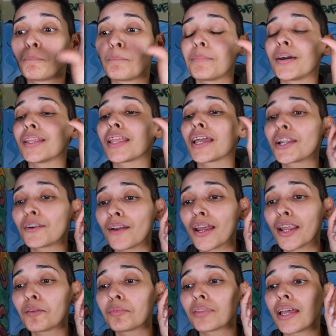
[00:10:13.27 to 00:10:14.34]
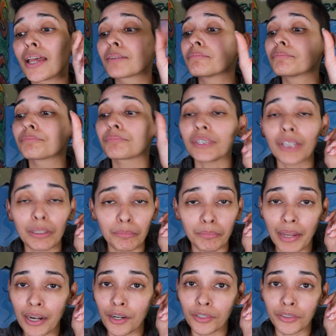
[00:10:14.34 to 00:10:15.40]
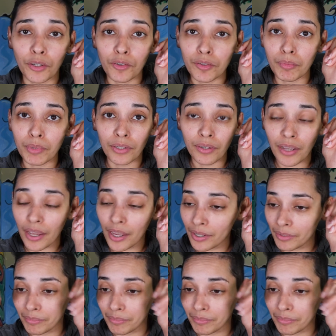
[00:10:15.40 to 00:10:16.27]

but later on I'd be like, my girl knows me, okay?